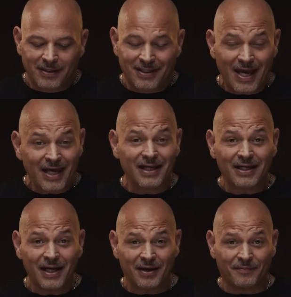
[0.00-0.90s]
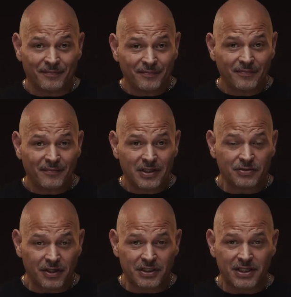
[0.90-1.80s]
They claim, these
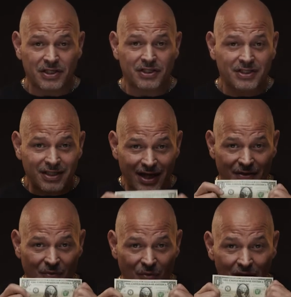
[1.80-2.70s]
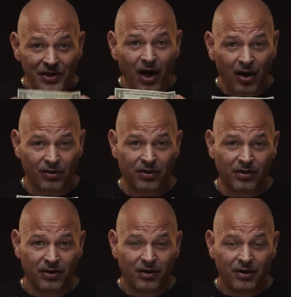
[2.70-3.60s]
organizations, that $1
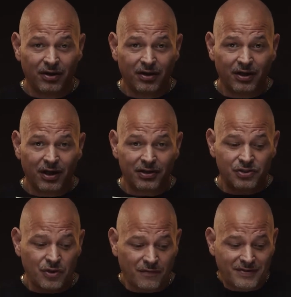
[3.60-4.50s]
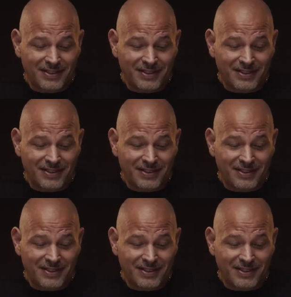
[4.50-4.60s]
can serve